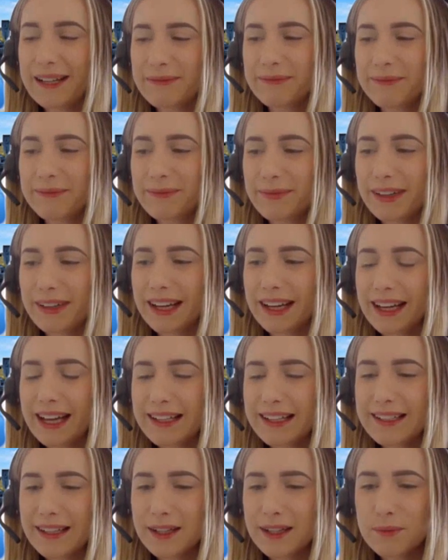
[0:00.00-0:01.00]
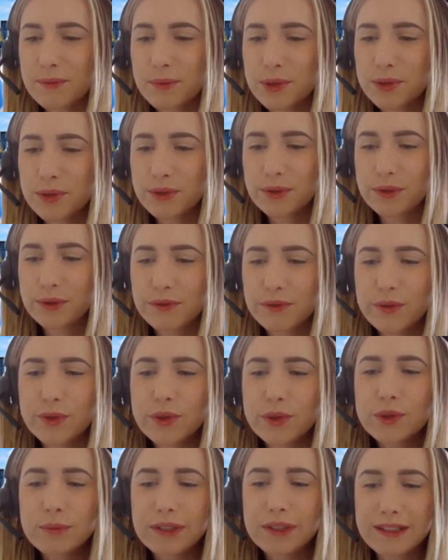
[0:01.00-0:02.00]
And I guess in a more
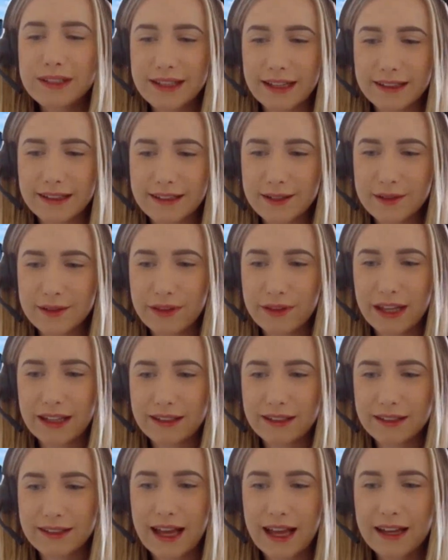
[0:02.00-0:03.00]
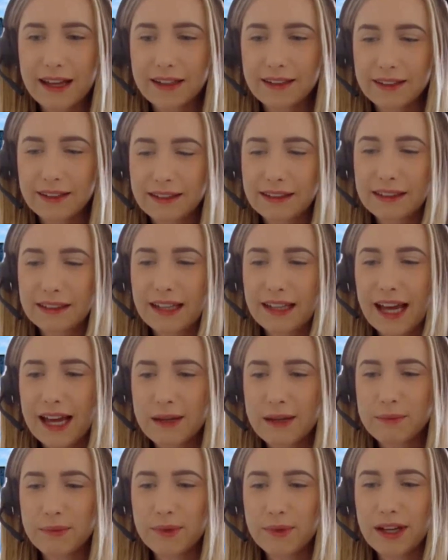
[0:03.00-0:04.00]
formal sense of things then,
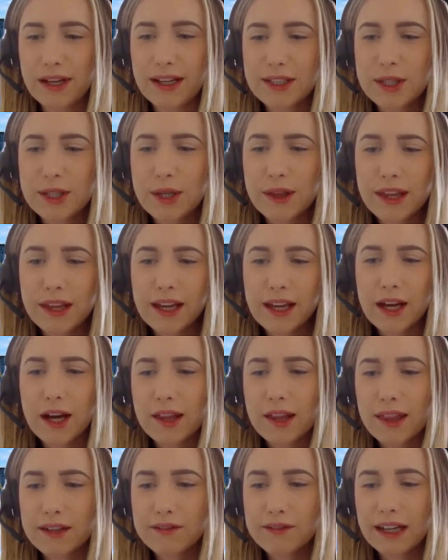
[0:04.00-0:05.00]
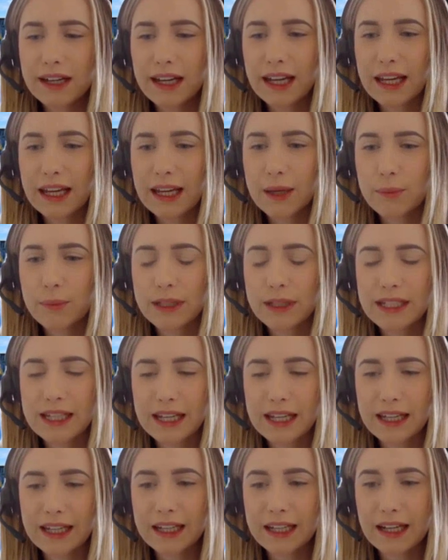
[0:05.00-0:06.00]
do you think, are there any
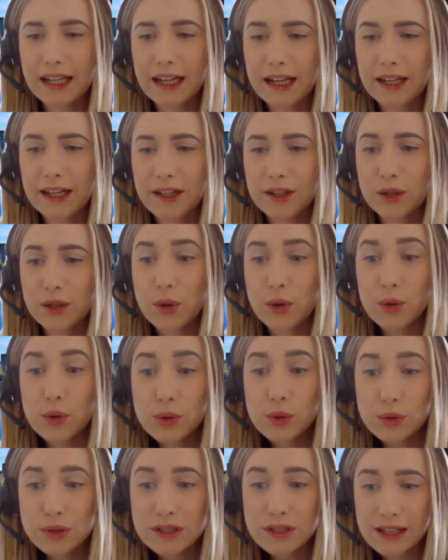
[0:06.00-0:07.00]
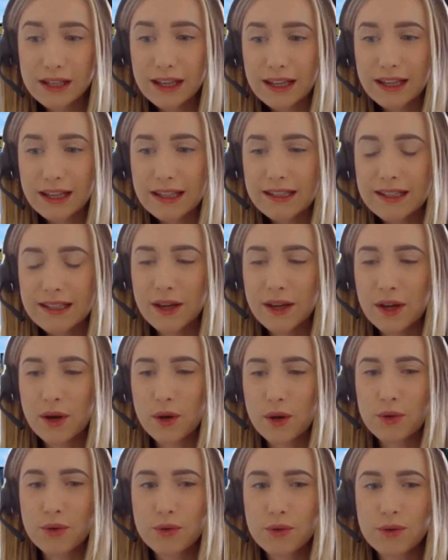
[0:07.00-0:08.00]
particular courses
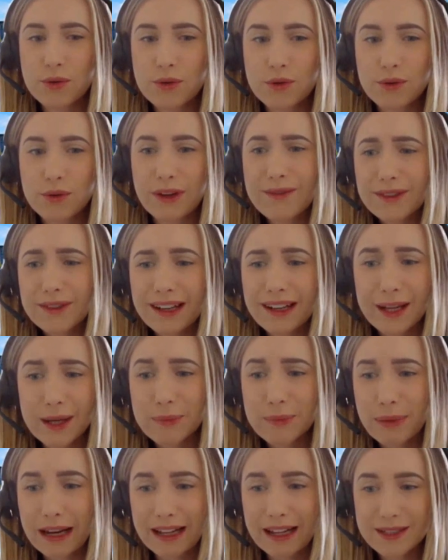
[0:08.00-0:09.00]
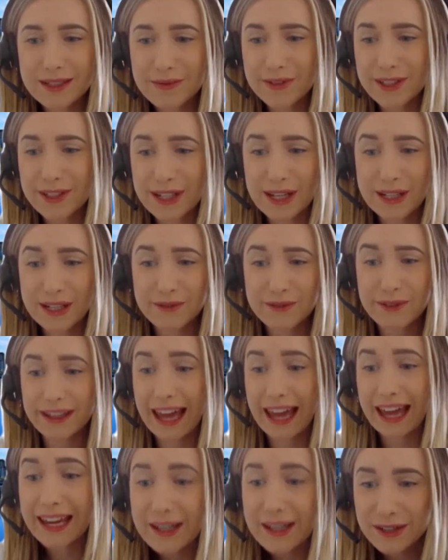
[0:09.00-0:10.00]
or even like plans for
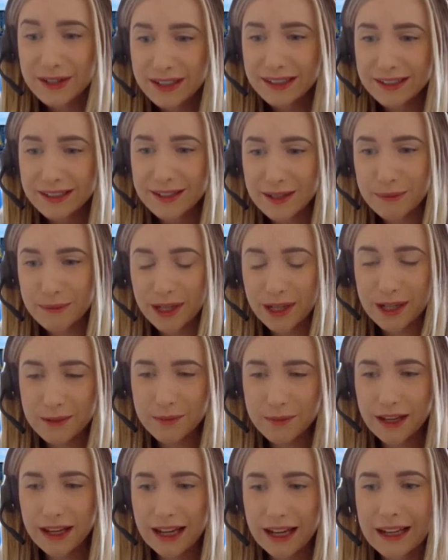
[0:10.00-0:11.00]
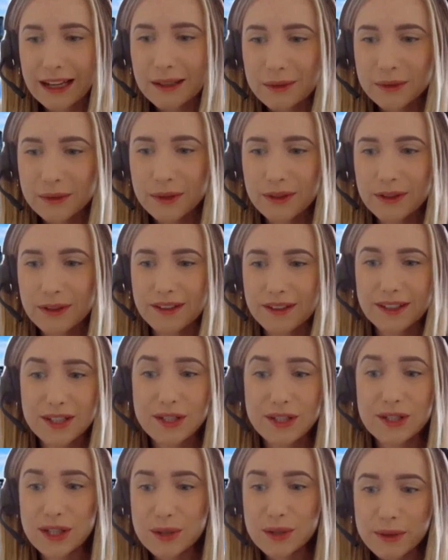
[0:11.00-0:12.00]
certifications to be coming out
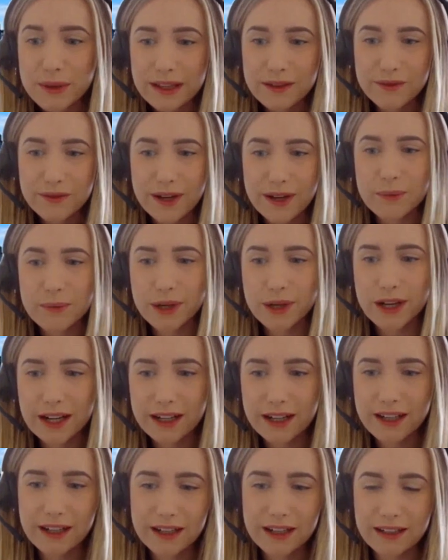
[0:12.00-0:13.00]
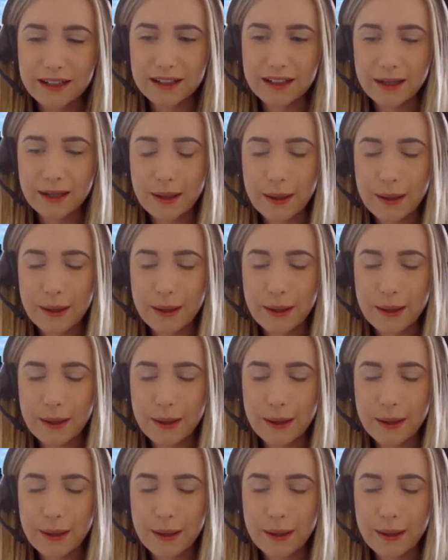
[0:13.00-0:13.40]
to do with Fabric?